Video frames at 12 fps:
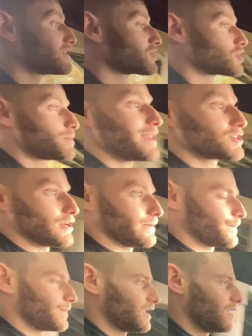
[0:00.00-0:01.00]
suspension.
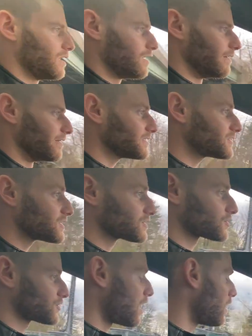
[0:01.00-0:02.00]
This is a
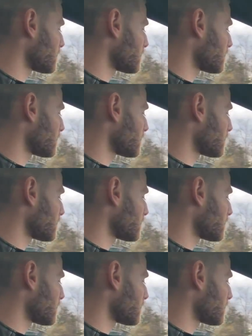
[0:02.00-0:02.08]
stock